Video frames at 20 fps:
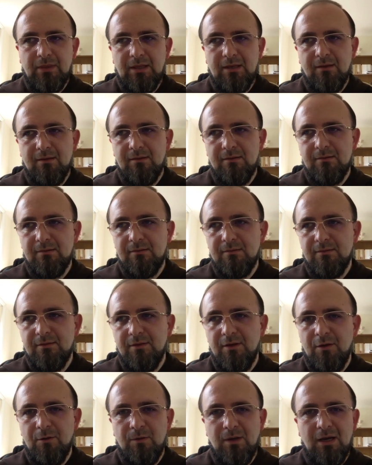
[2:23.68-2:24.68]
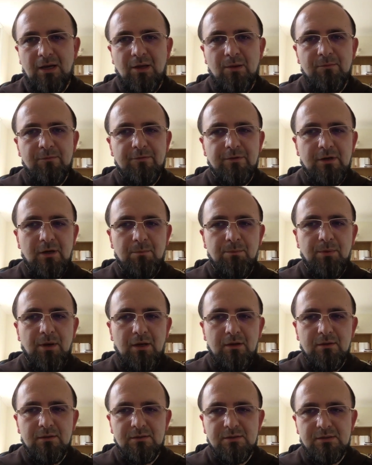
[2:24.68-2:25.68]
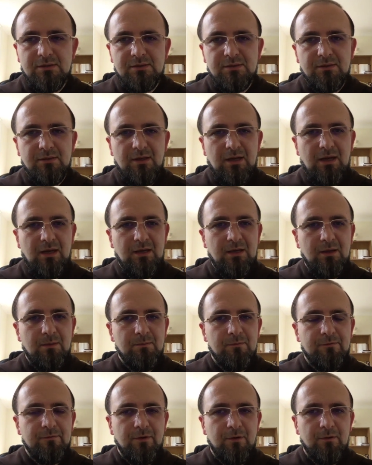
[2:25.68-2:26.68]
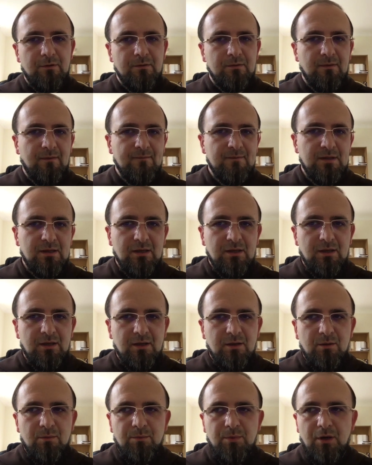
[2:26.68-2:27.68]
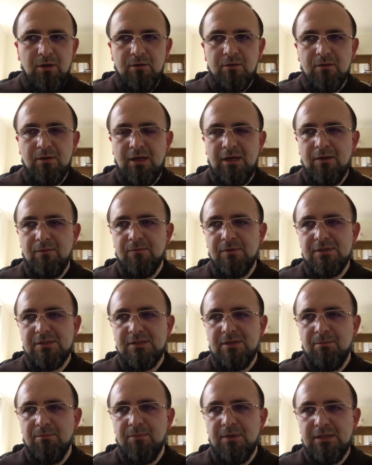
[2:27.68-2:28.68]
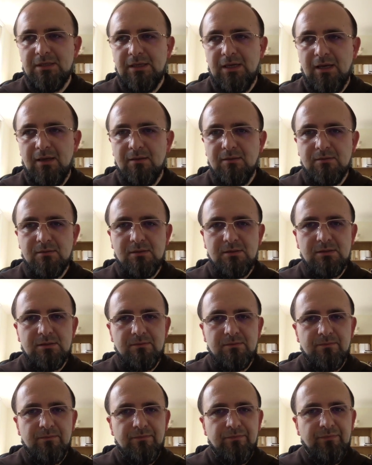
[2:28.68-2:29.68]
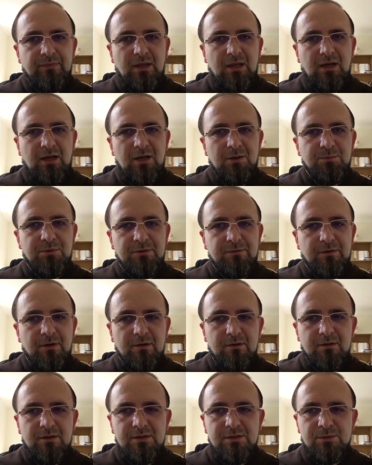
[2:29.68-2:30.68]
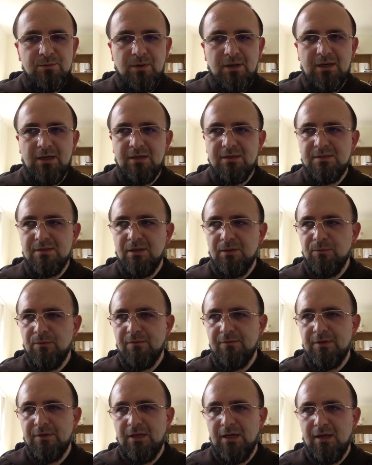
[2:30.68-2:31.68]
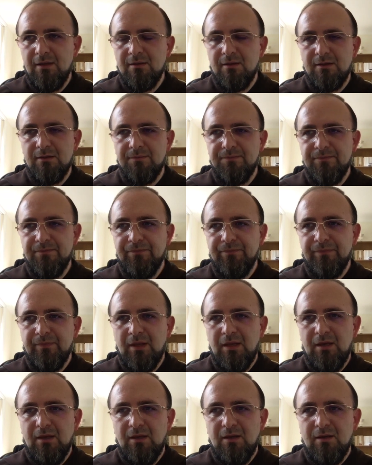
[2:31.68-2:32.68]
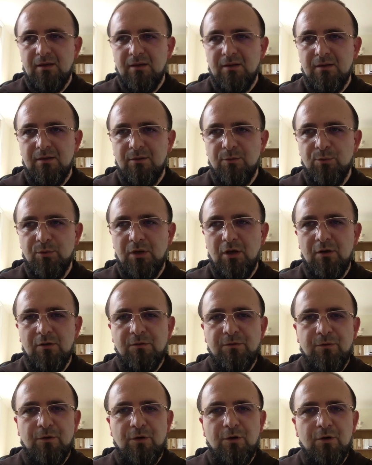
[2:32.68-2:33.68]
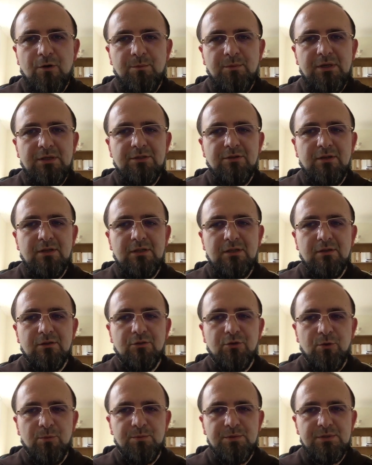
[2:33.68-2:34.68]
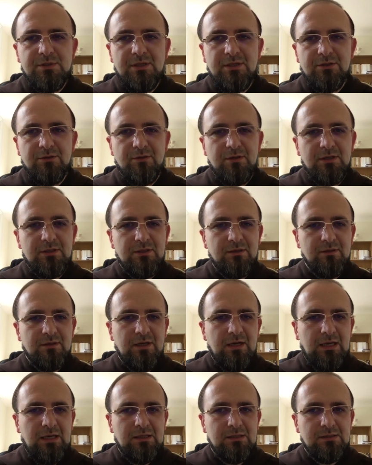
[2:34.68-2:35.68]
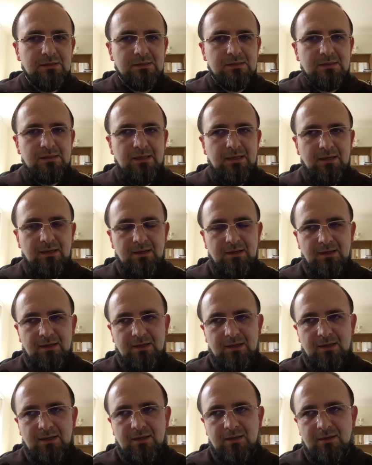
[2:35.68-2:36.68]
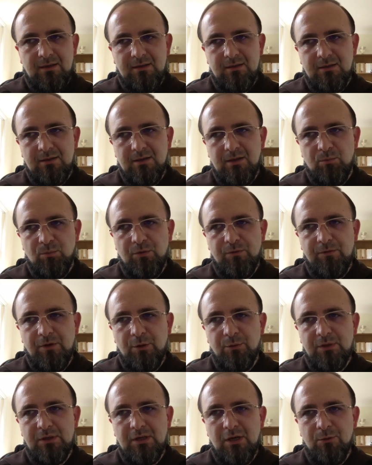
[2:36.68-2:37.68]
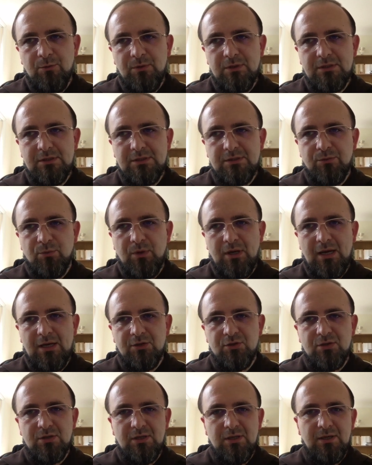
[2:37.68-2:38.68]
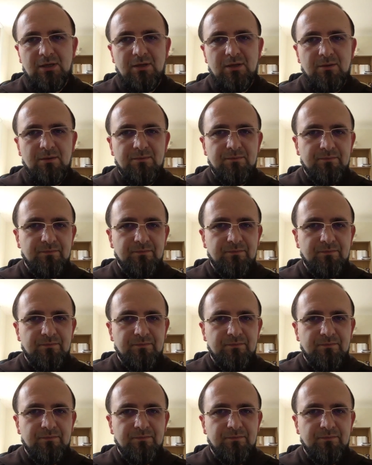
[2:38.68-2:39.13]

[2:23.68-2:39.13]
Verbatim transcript: Uh, you know, I am for Apollos, I am for Paul, I am for somebody else. I prefer this one, I stick with the other uh, we all form into little groups, into little cliques. Uh, and before we know it, we actually